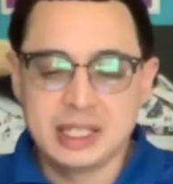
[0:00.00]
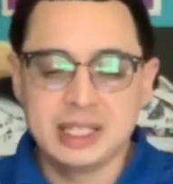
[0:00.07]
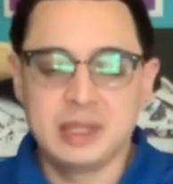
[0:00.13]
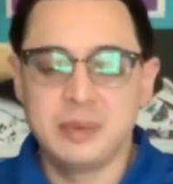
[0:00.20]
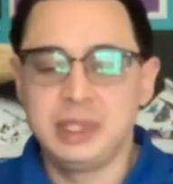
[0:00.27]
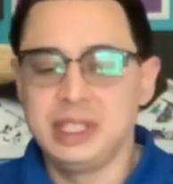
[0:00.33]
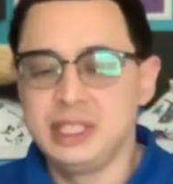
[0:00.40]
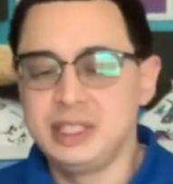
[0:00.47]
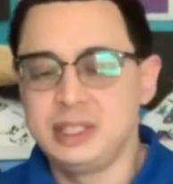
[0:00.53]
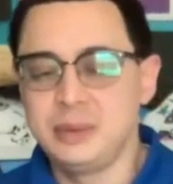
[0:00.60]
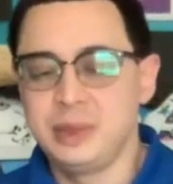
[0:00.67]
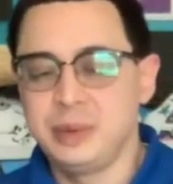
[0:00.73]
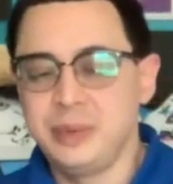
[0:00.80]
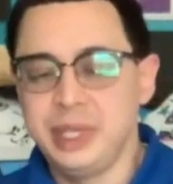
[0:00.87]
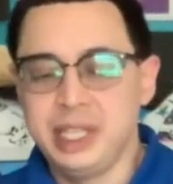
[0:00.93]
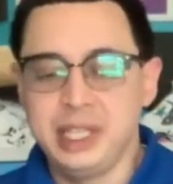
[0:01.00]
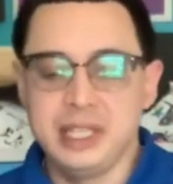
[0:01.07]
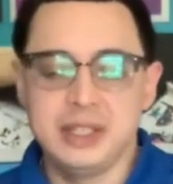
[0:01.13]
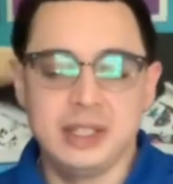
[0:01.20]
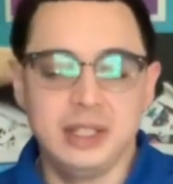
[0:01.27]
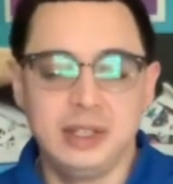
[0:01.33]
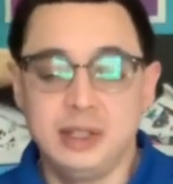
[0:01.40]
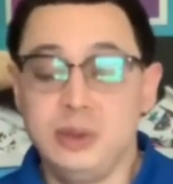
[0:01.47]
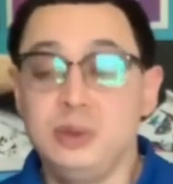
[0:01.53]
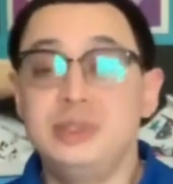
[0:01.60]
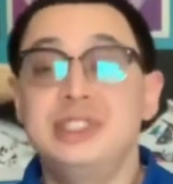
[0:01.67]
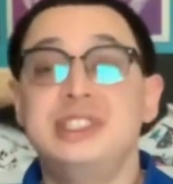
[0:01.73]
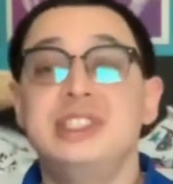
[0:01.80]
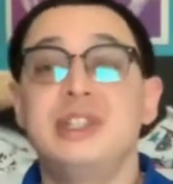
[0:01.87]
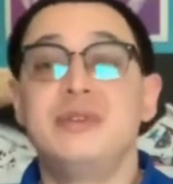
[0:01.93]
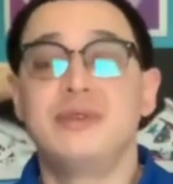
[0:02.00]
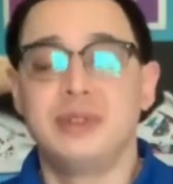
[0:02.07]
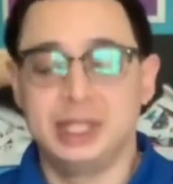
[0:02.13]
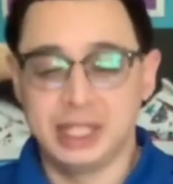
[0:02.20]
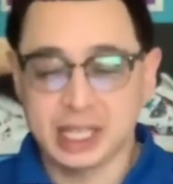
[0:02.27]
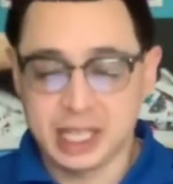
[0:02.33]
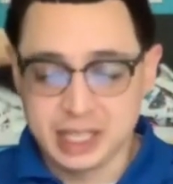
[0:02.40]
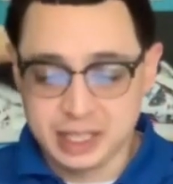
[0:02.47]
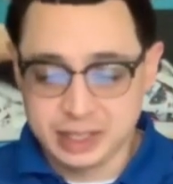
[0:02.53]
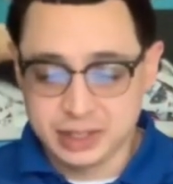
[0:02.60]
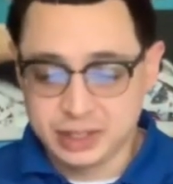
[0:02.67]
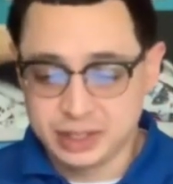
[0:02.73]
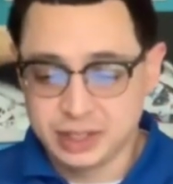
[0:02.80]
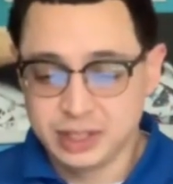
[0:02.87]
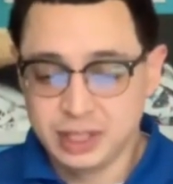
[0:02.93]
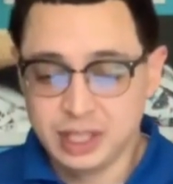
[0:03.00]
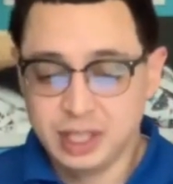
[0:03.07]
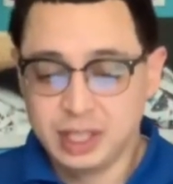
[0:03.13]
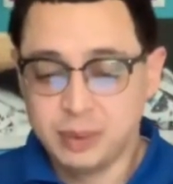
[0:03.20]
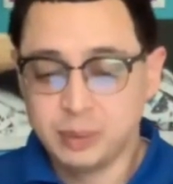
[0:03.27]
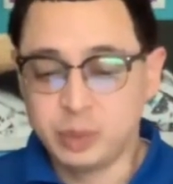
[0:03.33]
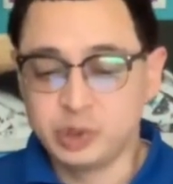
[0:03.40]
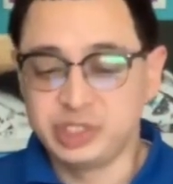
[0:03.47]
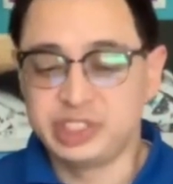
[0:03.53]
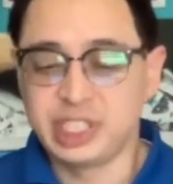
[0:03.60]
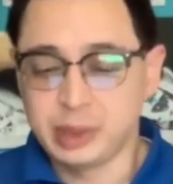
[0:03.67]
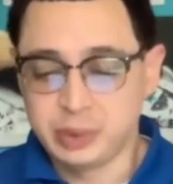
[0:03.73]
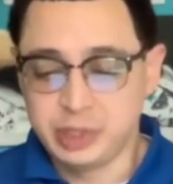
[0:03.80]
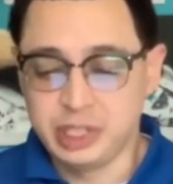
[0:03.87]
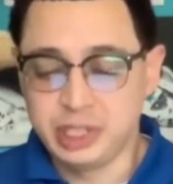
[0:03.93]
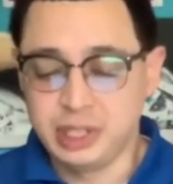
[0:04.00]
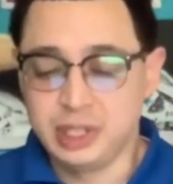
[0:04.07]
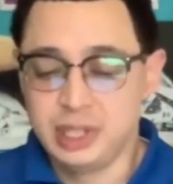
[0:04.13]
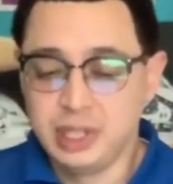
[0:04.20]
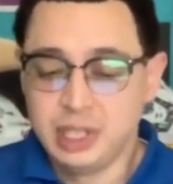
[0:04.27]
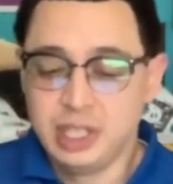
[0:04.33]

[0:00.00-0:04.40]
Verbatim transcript: symbolism and meanings include self reliance, perception,